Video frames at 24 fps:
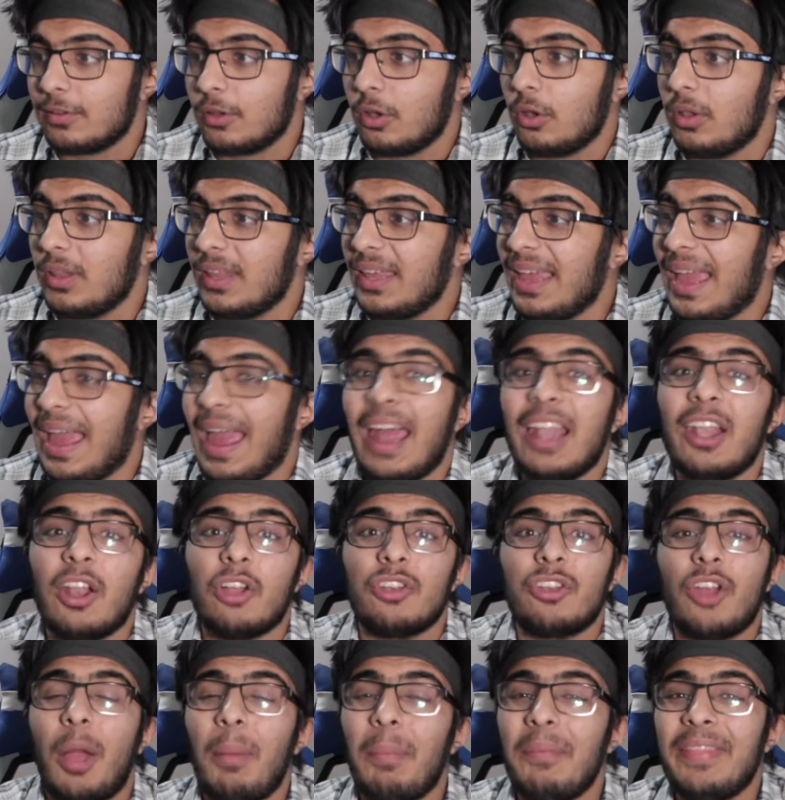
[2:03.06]
slowly, and
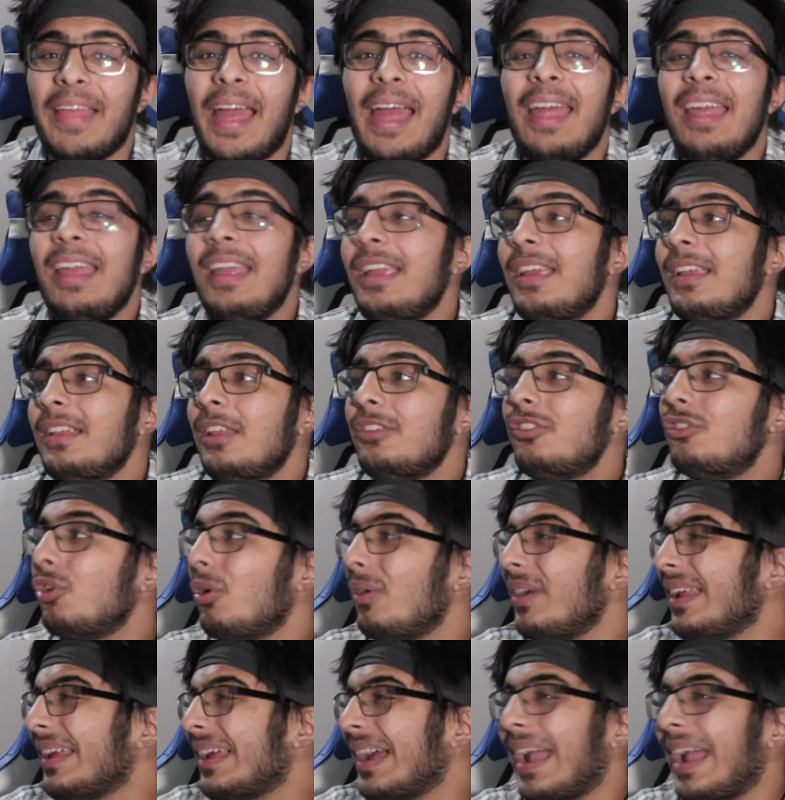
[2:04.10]
on top of that, the story